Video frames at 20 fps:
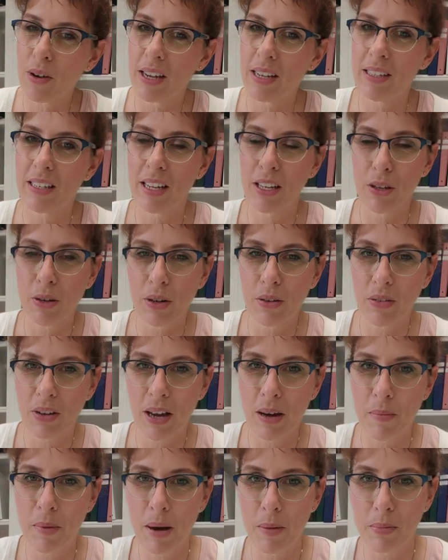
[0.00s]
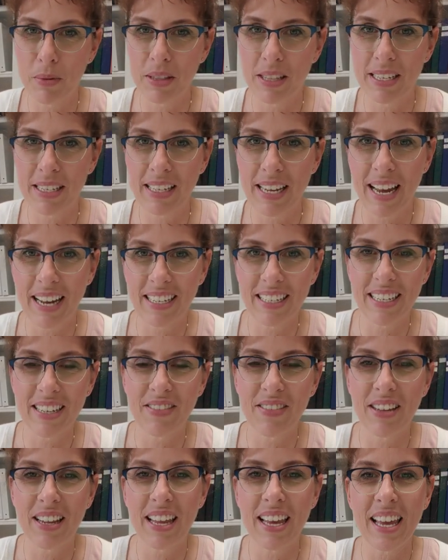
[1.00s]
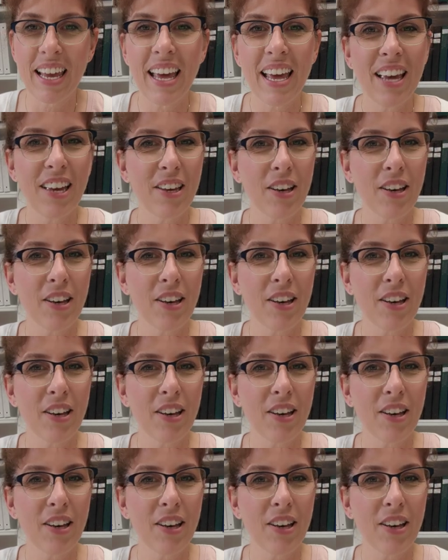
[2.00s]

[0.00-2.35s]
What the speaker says: ways that you have come up with this activity.